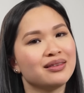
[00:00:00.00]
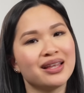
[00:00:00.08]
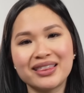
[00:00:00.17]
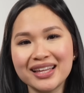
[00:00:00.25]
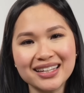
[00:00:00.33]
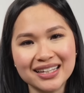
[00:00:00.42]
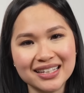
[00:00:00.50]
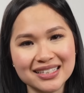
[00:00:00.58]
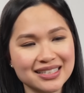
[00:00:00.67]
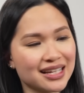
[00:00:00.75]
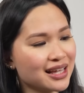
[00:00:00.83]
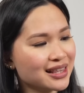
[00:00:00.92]
The thing
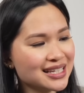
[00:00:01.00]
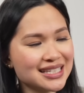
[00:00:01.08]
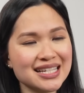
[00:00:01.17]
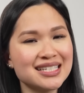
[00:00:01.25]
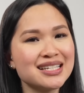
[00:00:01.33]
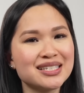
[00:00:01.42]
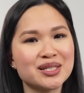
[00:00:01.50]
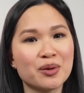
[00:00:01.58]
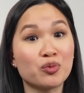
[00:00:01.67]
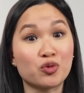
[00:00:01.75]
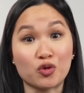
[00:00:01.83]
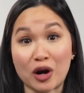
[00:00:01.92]
is, this isn't
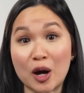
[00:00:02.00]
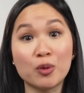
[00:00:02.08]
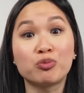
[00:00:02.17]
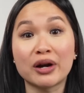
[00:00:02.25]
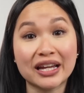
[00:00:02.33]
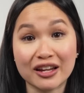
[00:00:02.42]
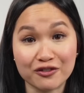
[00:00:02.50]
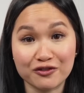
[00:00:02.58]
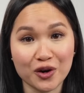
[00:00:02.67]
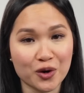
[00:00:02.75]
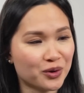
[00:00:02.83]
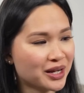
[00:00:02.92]
some groundbreaking
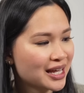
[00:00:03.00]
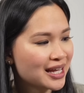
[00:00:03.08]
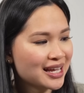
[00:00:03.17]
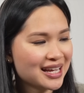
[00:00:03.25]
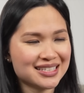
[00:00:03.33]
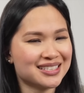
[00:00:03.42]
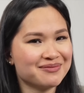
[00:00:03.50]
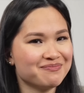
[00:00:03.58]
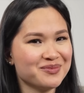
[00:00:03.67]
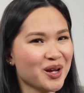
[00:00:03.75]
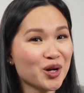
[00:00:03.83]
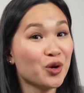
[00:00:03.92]
phone. It's
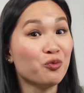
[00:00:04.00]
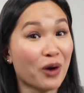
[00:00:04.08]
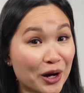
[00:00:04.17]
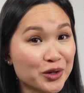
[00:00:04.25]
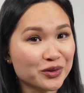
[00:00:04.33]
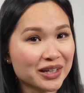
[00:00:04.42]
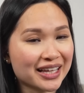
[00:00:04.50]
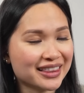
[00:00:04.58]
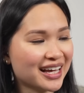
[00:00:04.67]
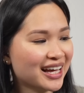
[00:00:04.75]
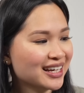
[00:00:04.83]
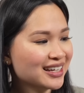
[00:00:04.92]
not gonna wow you like
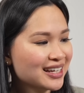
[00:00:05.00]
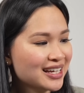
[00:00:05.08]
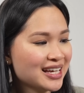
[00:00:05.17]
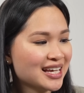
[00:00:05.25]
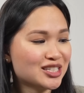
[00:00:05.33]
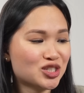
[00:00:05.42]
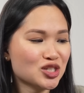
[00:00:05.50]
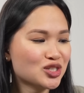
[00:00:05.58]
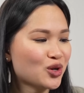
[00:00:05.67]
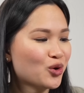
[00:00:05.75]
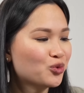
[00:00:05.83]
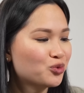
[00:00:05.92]
that. It's
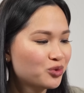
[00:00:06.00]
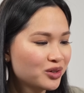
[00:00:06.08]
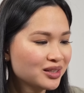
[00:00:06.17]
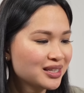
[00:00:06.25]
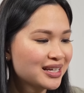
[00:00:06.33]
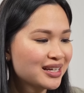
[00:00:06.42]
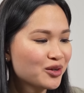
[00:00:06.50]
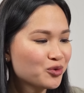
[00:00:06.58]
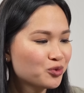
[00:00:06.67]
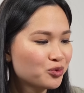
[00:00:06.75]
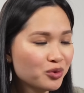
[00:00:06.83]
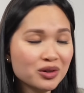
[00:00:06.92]
just a
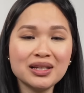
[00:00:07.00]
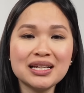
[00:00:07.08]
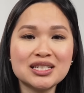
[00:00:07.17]
really